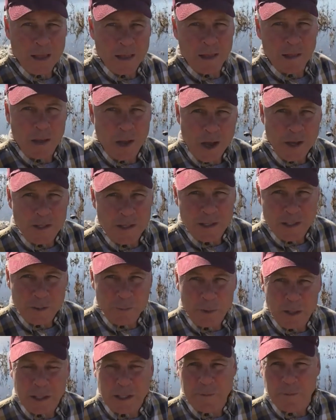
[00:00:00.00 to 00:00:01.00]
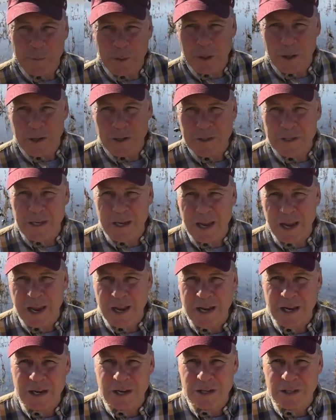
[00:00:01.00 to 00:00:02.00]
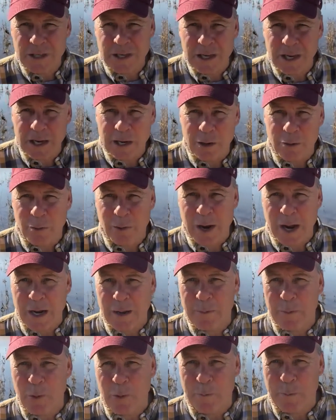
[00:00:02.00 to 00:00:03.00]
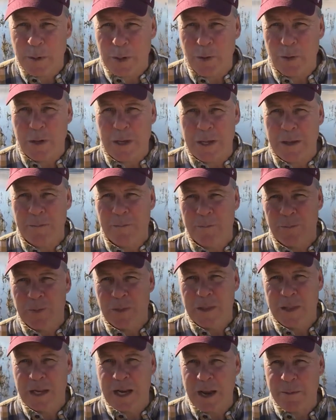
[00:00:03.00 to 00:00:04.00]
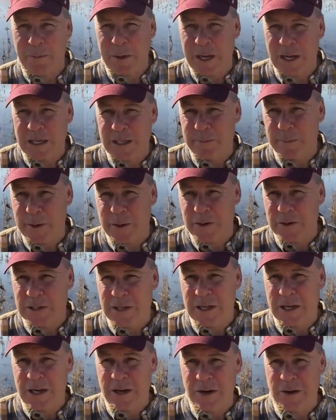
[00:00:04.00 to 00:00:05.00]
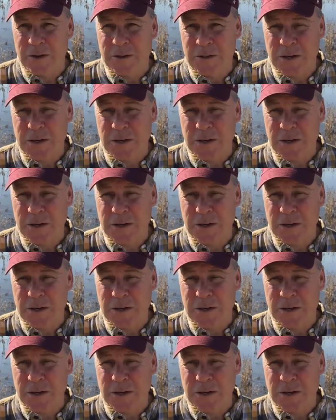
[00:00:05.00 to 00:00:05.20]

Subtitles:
the losses that we experience, and then this incredible beauty that I've been experiencing here.